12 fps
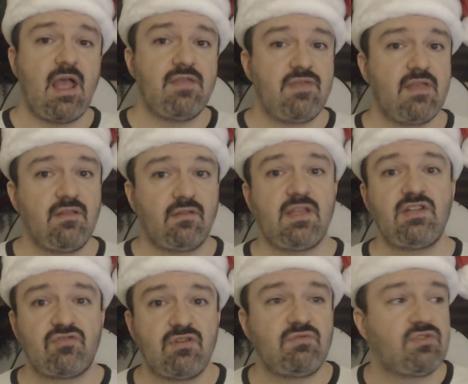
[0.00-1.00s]
and then the
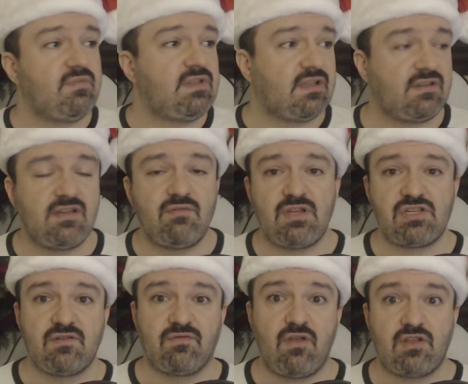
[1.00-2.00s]
late stream should be the
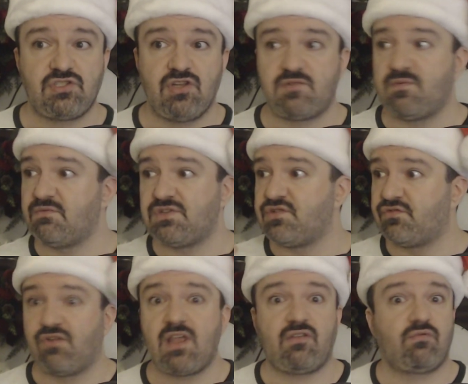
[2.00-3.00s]
continuation of Lost Judgment, which is
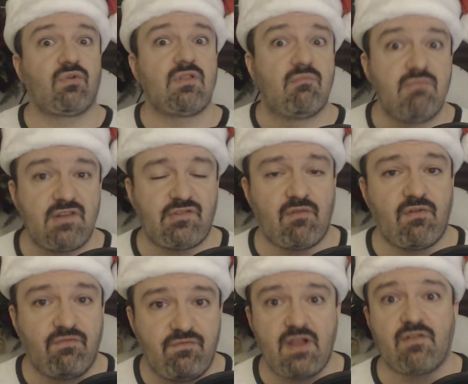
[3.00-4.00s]
great because we're in the midst of
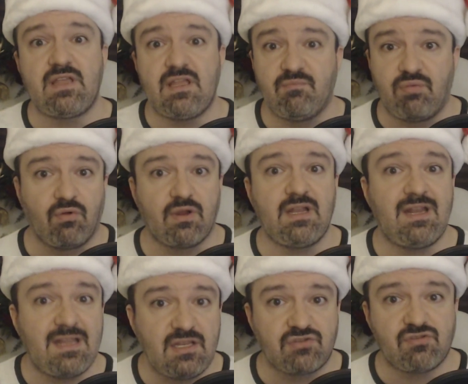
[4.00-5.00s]
a very important
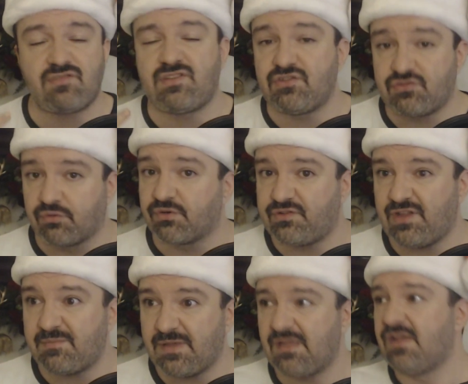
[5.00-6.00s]
and interesting story
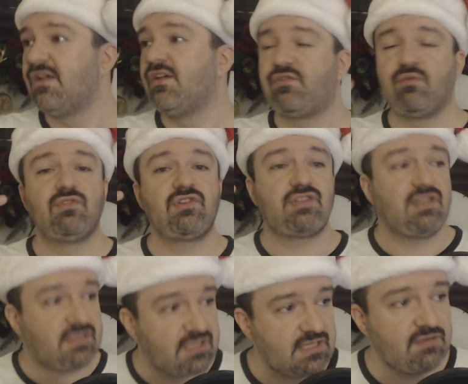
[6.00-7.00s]
segment, so we'll just
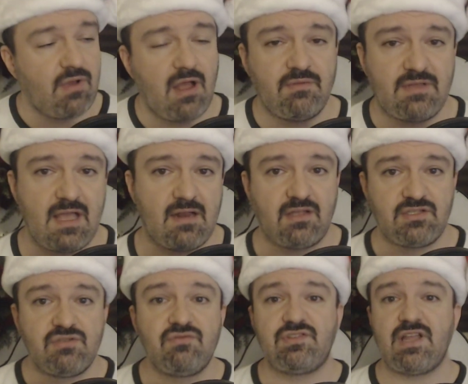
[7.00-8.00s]
continue on with that on
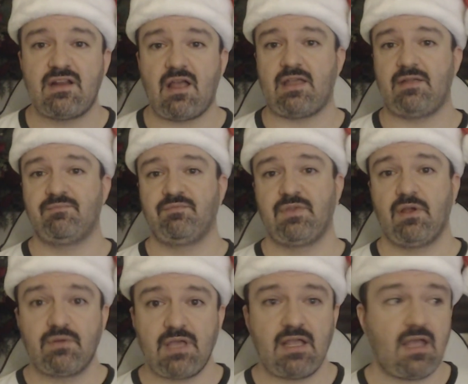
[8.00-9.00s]
Tuesday night.
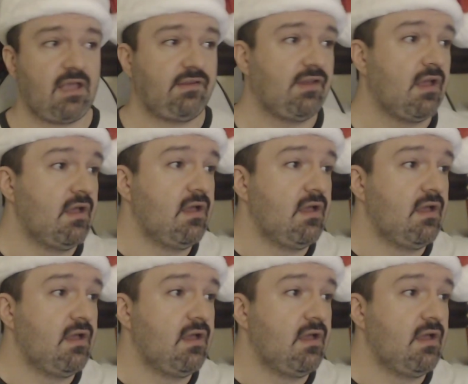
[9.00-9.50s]
Okay, guys?